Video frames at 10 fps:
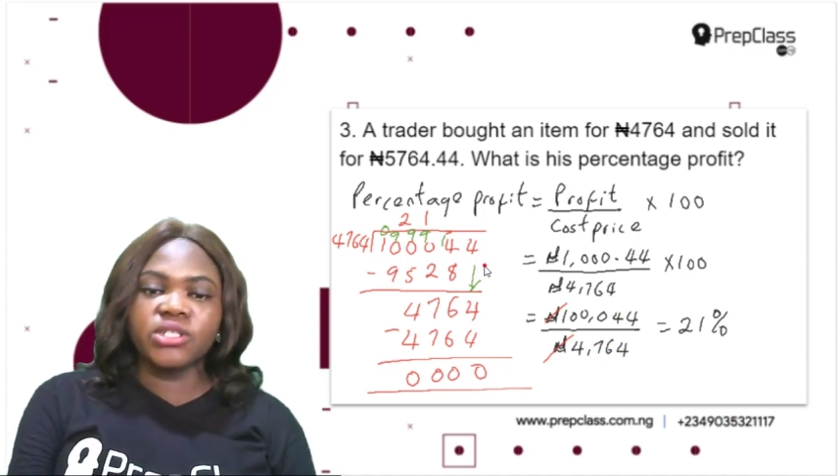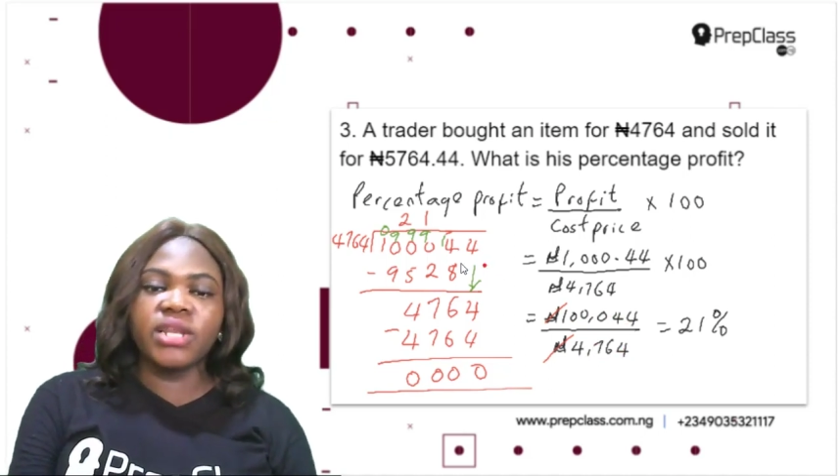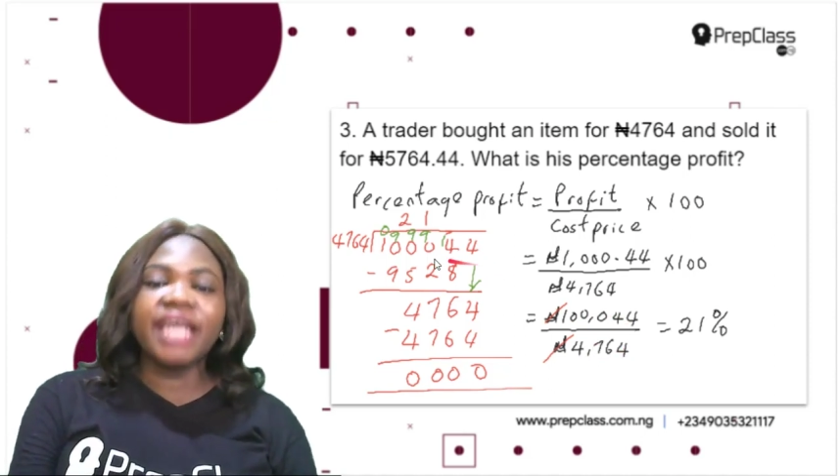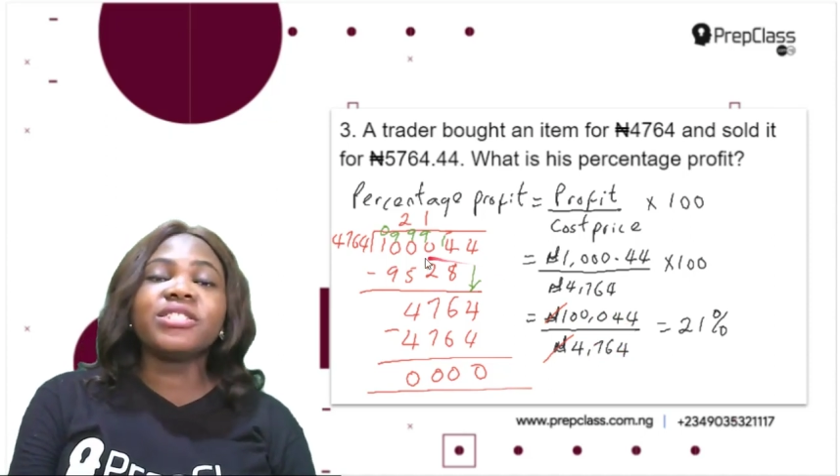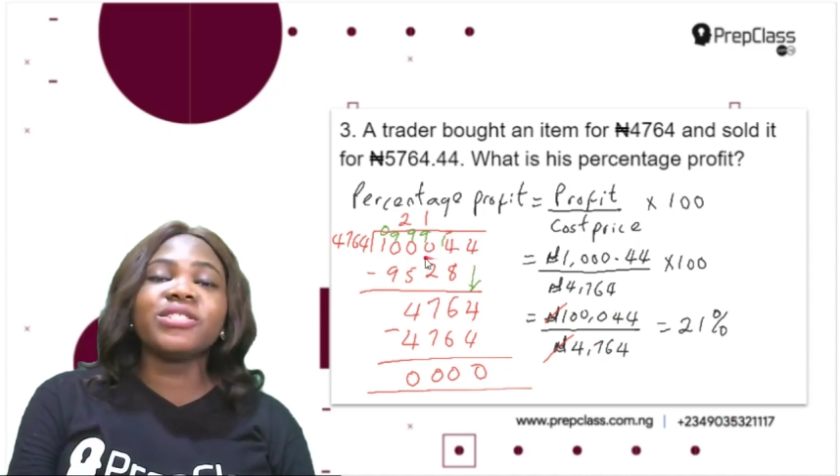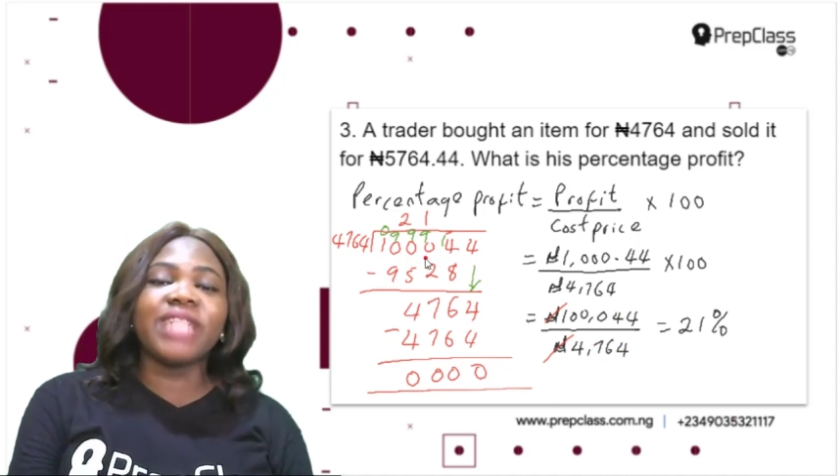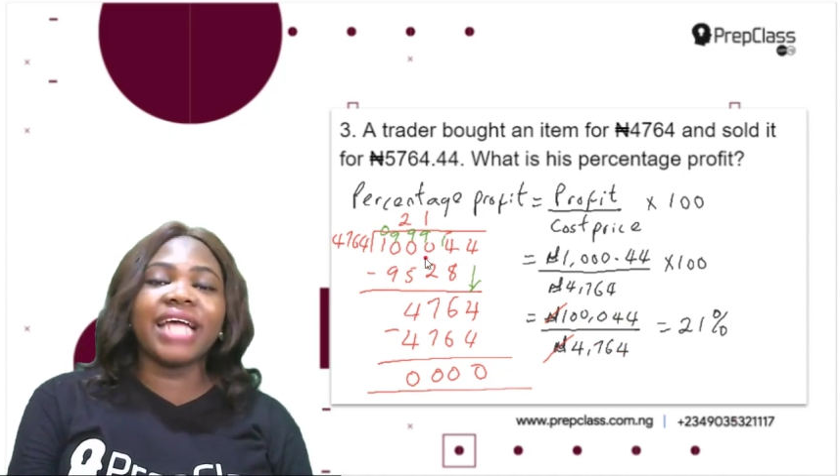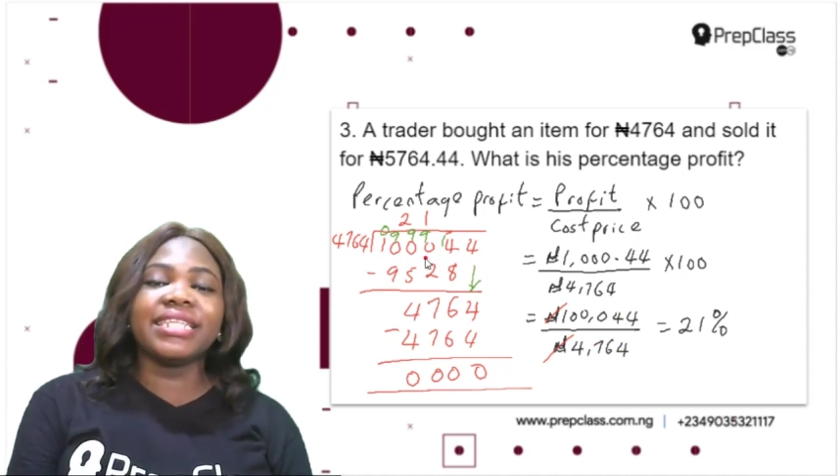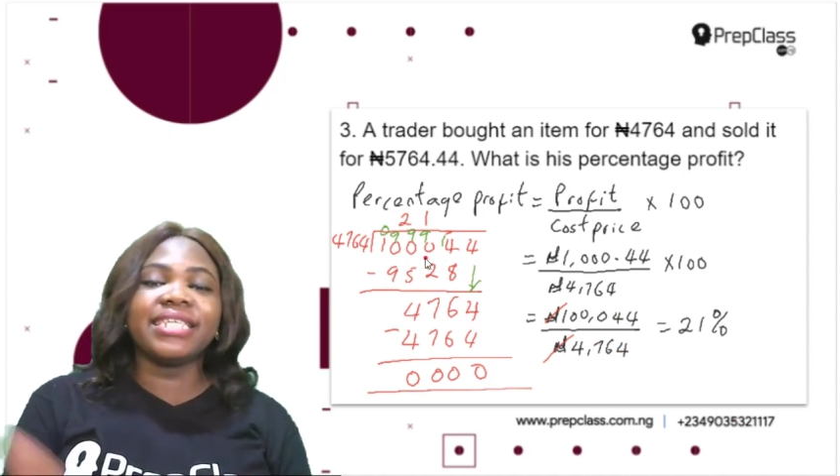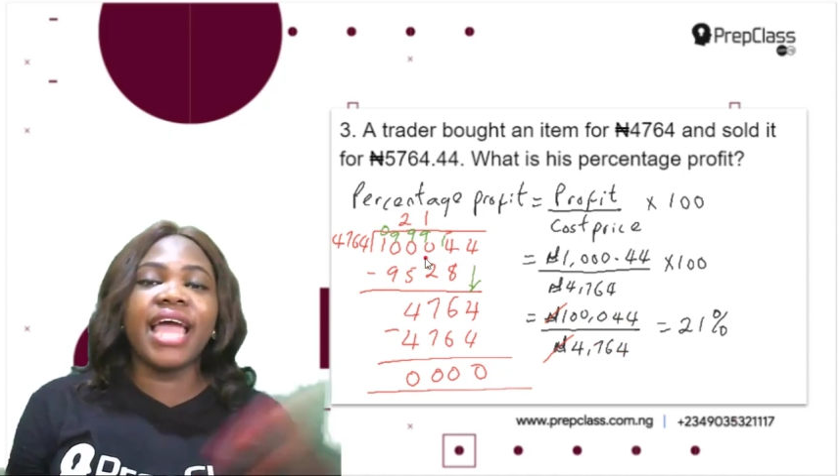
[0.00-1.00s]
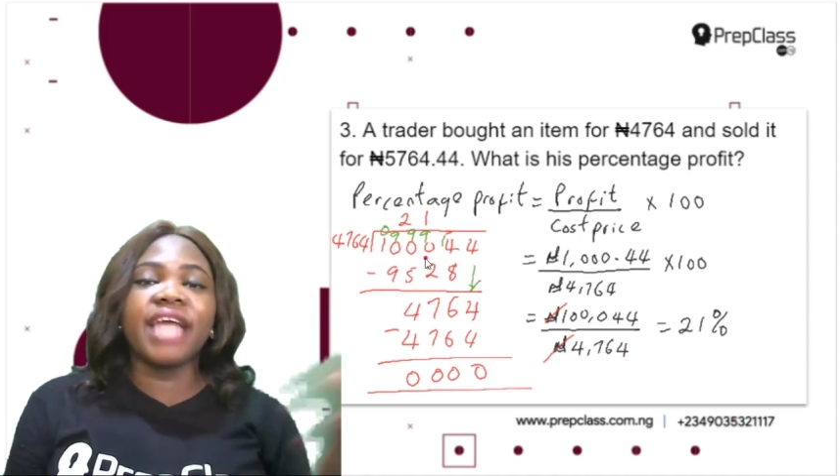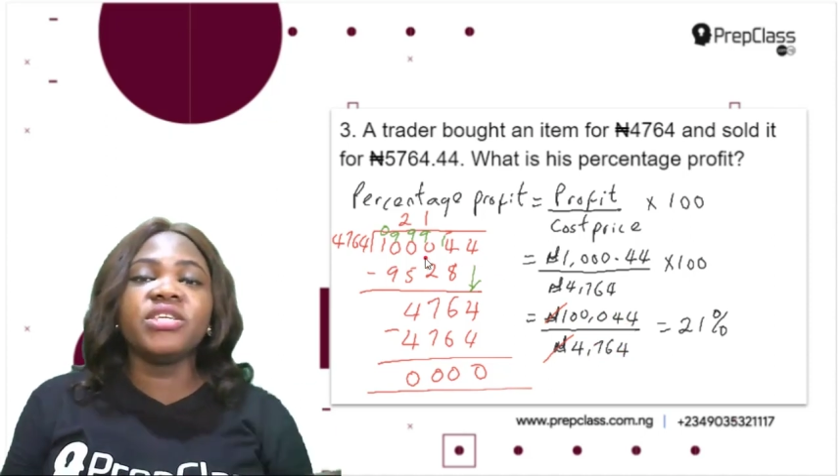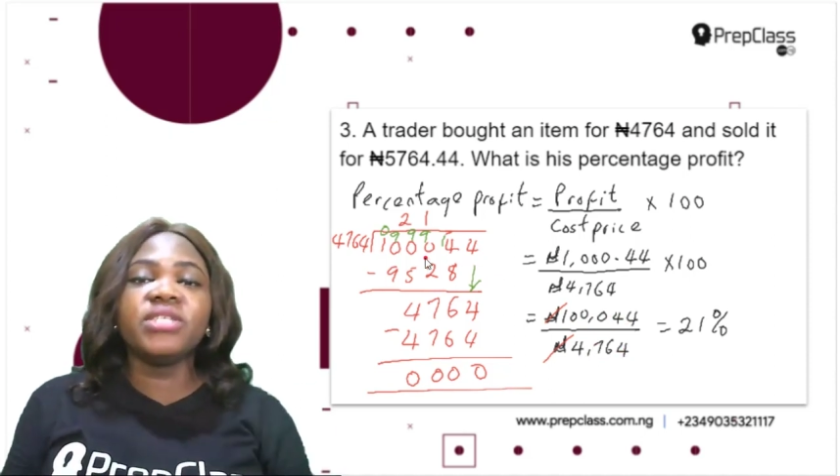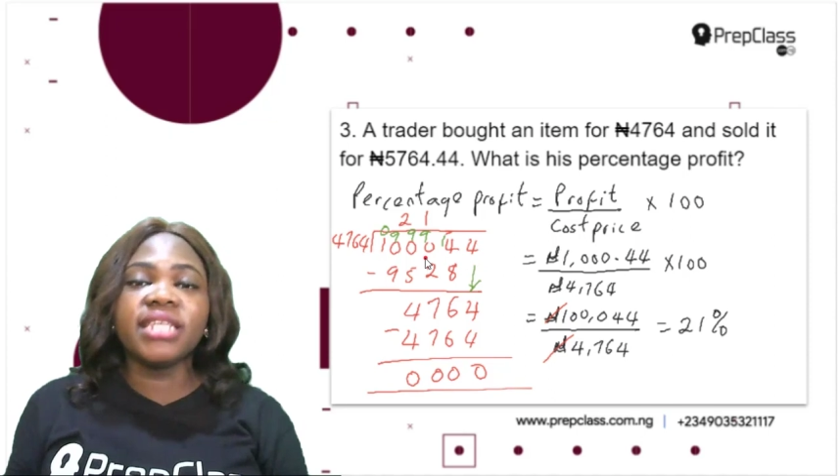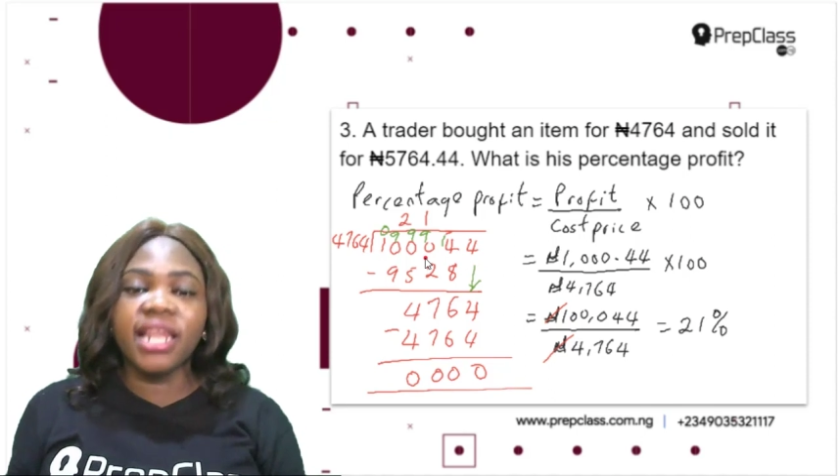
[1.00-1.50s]
So let's do that here
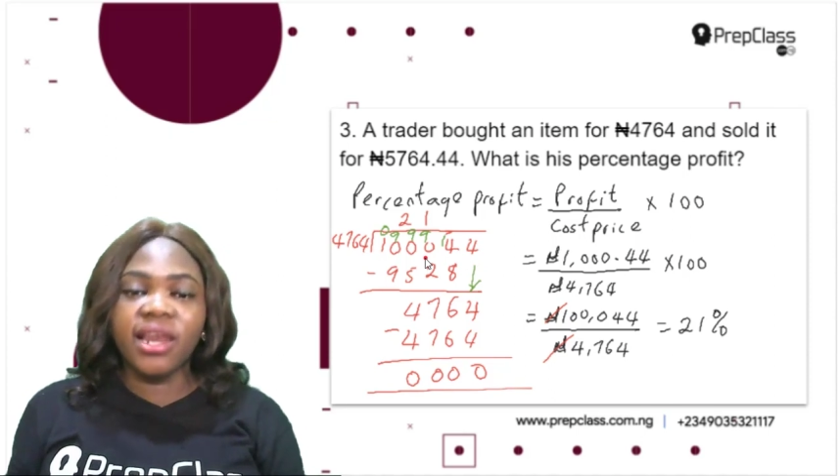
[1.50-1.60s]
using